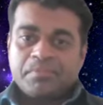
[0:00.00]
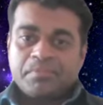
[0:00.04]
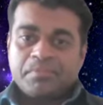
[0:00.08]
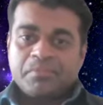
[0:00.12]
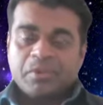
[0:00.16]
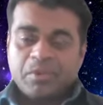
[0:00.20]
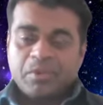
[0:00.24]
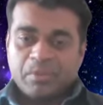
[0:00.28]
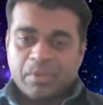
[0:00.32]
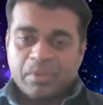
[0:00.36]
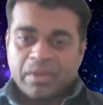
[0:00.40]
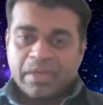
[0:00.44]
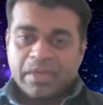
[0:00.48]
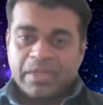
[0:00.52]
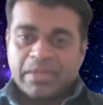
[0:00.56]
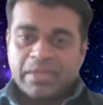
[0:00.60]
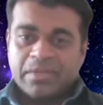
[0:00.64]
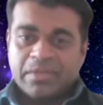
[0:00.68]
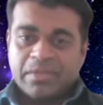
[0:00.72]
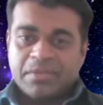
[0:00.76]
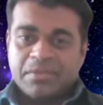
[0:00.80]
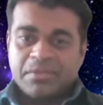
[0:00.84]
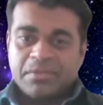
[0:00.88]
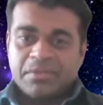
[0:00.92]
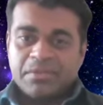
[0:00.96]

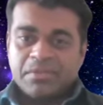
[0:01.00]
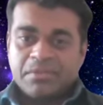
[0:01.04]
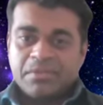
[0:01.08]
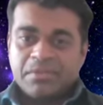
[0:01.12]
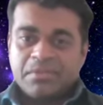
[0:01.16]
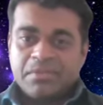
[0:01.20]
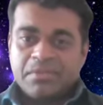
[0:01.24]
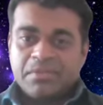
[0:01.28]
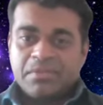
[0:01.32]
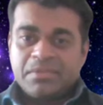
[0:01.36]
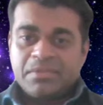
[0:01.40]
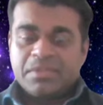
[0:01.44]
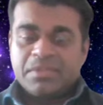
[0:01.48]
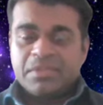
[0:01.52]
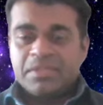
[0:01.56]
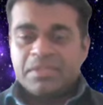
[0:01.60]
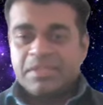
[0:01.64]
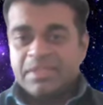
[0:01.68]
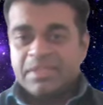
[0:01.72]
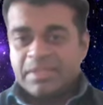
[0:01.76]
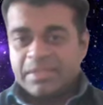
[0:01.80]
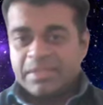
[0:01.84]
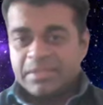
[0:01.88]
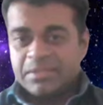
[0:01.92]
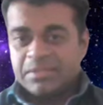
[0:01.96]
required to
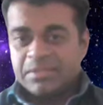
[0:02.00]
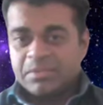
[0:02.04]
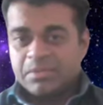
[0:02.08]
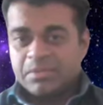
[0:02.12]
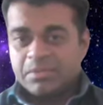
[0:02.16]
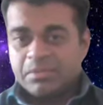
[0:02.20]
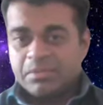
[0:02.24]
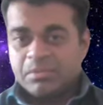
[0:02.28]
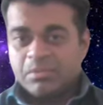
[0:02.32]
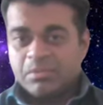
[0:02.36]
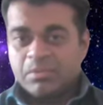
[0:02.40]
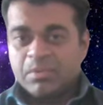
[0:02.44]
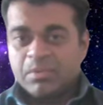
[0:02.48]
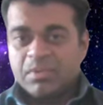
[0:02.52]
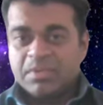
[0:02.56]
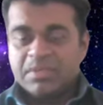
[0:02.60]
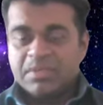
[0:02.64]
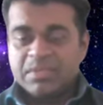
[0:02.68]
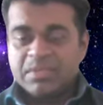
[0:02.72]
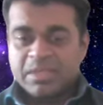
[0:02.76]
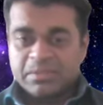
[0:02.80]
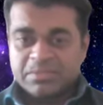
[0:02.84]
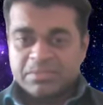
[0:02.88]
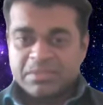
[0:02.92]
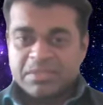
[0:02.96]
deal with
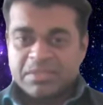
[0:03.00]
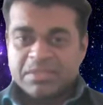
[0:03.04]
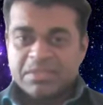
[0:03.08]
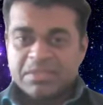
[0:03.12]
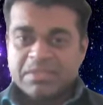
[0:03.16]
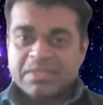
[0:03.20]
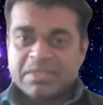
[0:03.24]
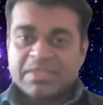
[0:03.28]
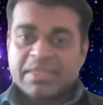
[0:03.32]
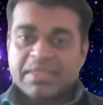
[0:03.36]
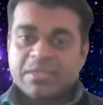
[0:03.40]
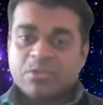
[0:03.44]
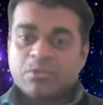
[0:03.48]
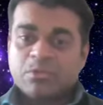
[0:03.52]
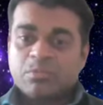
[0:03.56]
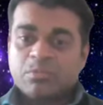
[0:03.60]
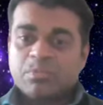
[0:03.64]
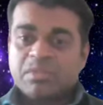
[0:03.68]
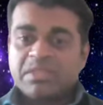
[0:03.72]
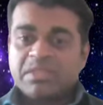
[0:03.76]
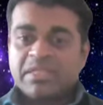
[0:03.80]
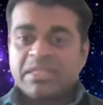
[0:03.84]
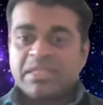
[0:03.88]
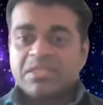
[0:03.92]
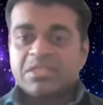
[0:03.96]
substances that could
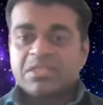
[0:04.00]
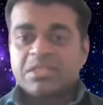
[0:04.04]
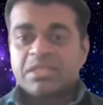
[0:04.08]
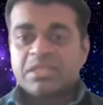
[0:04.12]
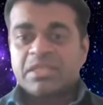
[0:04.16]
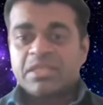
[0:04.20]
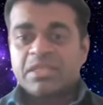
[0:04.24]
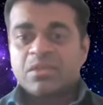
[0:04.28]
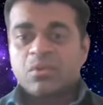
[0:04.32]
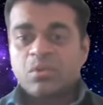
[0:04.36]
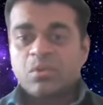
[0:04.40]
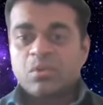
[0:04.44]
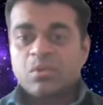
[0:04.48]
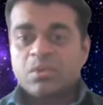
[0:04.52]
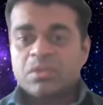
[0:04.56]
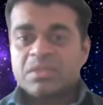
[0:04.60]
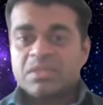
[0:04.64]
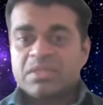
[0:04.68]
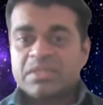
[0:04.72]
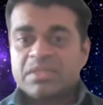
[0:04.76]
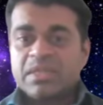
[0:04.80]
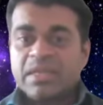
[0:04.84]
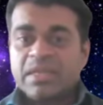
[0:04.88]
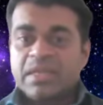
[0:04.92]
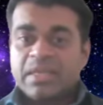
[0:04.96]
potentially
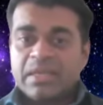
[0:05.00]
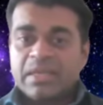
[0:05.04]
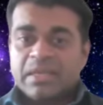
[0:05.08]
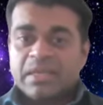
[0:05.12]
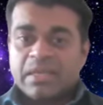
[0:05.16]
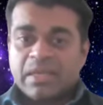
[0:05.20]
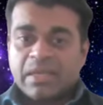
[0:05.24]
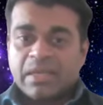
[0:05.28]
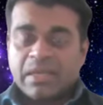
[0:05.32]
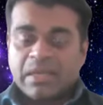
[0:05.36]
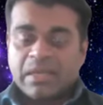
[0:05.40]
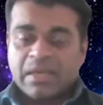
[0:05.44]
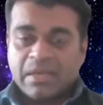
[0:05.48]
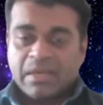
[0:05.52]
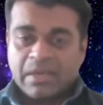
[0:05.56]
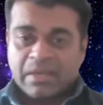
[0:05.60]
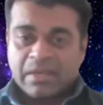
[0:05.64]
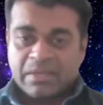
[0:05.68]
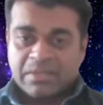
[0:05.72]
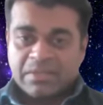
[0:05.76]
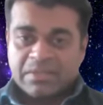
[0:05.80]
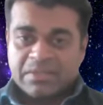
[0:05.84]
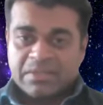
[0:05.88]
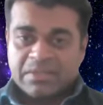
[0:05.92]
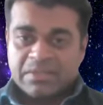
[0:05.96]
cause
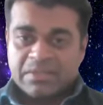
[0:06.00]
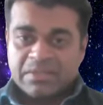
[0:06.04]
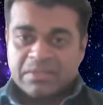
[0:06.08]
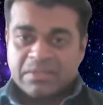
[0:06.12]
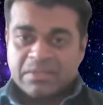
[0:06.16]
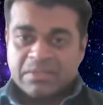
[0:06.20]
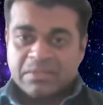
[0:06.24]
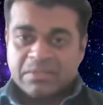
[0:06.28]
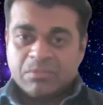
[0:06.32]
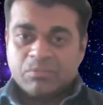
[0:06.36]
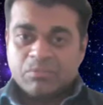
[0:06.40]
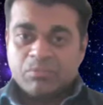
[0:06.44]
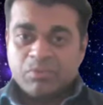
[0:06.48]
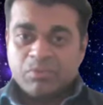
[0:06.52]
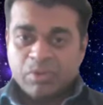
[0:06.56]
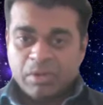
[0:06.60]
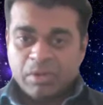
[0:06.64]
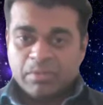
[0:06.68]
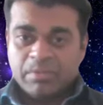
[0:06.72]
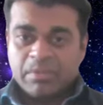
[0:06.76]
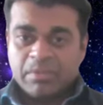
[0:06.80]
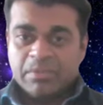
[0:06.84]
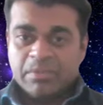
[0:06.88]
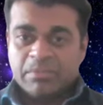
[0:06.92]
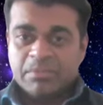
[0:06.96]
us
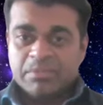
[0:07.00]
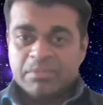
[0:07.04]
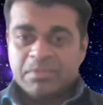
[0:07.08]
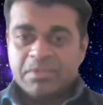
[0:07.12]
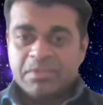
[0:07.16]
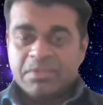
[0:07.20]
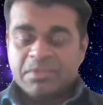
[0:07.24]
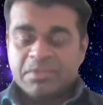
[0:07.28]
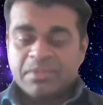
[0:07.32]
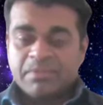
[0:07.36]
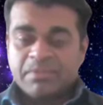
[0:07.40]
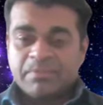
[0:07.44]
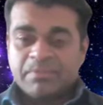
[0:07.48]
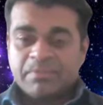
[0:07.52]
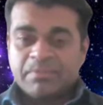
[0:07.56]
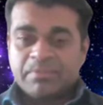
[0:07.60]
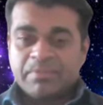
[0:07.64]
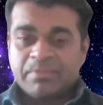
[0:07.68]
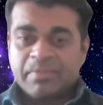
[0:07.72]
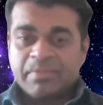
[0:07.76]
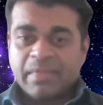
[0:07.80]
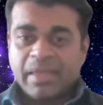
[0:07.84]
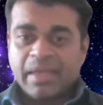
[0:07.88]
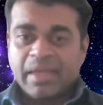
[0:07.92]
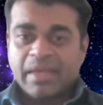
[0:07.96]
problems,
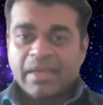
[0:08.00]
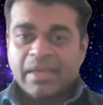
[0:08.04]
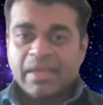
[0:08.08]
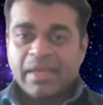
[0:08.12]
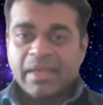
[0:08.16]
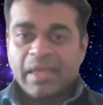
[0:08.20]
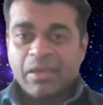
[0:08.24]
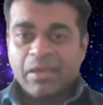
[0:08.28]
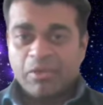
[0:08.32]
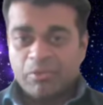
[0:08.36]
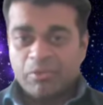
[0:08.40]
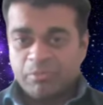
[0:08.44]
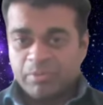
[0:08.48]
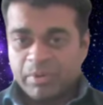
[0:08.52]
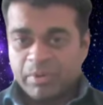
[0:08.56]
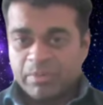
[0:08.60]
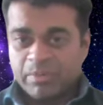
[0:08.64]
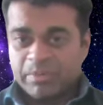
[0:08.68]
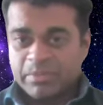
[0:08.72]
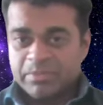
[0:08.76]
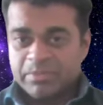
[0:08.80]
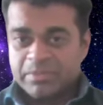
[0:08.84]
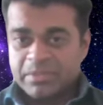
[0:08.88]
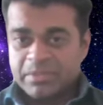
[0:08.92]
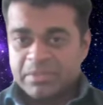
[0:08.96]
health
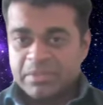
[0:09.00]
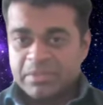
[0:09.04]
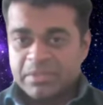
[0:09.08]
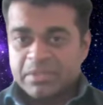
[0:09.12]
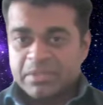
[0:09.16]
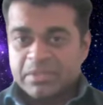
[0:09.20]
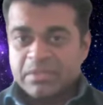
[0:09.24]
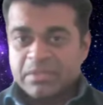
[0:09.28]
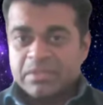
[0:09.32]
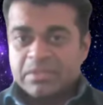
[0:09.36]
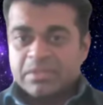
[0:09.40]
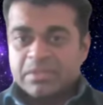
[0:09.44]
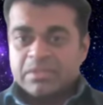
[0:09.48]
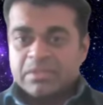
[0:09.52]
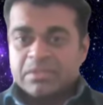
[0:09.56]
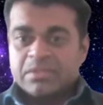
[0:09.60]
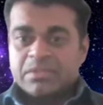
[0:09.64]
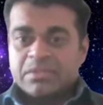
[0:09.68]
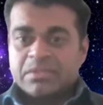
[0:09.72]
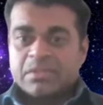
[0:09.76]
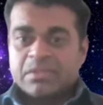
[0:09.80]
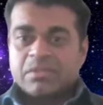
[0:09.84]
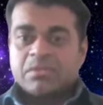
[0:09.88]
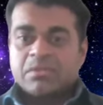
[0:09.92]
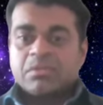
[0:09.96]
problems.
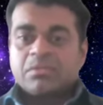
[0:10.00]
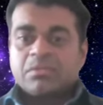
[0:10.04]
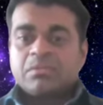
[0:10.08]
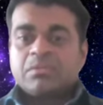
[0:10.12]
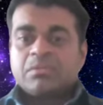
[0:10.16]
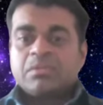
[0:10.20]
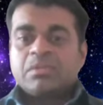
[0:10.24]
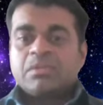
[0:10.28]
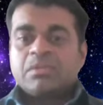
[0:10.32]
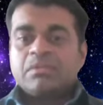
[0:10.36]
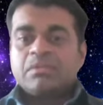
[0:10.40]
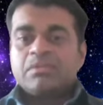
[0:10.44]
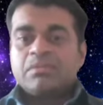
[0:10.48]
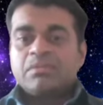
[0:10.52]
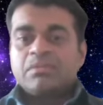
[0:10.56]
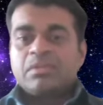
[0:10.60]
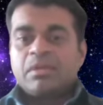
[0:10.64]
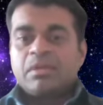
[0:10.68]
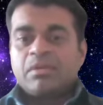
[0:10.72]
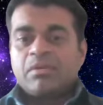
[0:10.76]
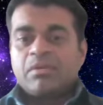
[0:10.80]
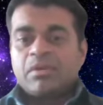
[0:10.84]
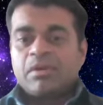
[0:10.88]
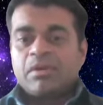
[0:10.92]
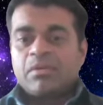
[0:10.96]
So
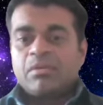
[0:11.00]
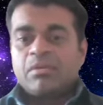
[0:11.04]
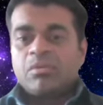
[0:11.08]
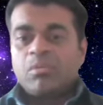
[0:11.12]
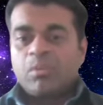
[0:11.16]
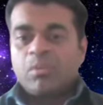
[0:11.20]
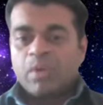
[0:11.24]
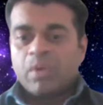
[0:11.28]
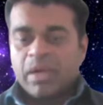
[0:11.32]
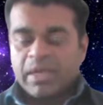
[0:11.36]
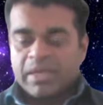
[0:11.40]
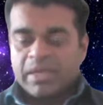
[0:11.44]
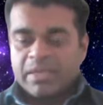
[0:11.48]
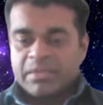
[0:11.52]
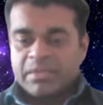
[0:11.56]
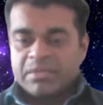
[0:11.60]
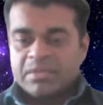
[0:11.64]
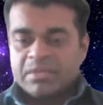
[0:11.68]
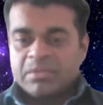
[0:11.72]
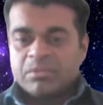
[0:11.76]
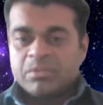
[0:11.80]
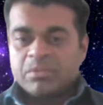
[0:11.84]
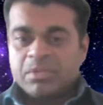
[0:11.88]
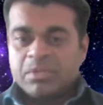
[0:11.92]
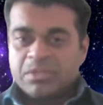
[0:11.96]
there are ways
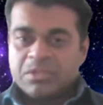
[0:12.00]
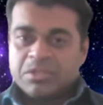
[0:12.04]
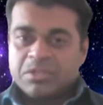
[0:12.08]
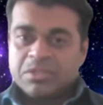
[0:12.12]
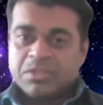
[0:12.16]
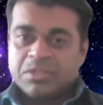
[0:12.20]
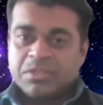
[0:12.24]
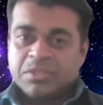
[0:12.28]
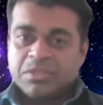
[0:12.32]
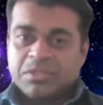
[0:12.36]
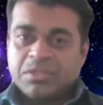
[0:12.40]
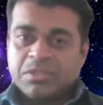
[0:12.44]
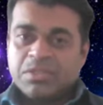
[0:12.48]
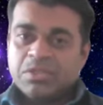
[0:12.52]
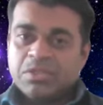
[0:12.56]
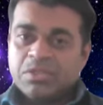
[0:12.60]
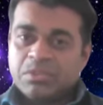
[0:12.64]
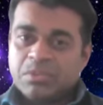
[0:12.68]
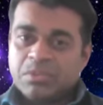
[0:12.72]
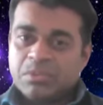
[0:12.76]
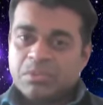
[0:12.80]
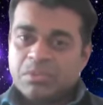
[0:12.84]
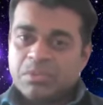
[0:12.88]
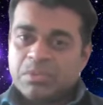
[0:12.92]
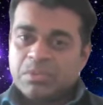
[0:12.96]
in which
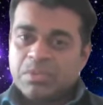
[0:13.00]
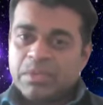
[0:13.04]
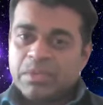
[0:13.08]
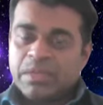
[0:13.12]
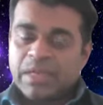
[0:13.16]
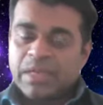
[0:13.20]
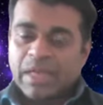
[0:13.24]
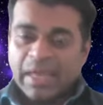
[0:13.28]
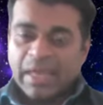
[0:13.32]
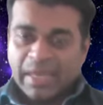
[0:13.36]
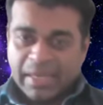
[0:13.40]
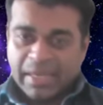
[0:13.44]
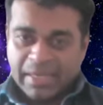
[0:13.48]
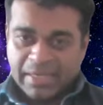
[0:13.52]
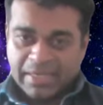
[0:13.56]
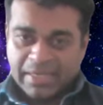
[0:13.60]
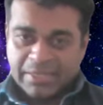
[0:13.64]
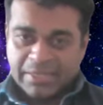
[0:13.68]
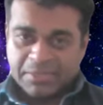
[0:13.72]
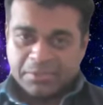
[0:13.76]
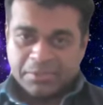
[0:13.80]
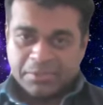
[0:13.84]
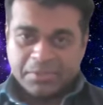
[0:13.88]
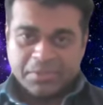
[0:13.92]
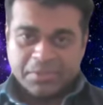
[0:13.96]
you
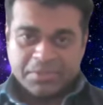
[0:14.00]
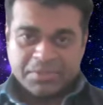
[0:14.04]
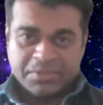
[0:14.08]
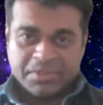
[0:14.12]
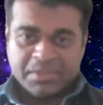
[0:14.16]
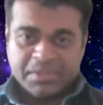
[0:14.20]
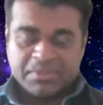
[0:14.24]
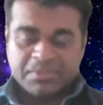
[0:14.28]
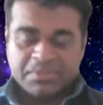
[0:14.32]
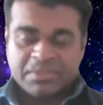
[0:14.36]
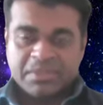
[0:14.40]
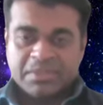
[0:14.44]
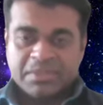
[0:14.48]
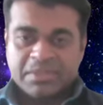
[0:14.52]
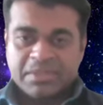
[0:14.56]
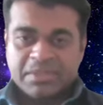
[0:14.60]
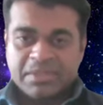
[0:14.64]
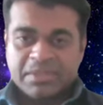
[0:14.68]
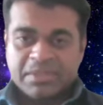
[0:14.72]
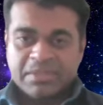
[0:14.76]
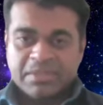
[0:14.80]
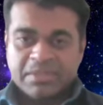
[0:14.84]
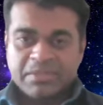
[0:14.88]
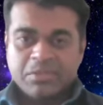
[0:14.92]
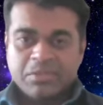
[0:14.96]
handle those
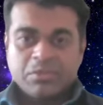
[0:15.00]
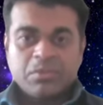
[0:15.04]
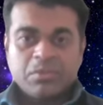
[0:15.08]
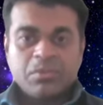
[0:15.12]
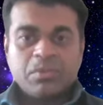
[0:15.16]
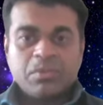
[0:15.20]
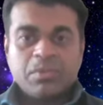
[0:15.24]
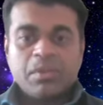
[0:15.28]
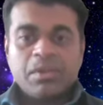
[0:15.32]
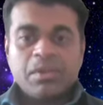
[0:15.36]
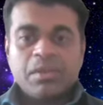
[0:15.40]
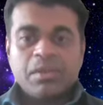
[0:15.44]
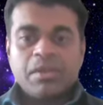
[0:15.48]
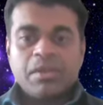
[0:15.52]
substances to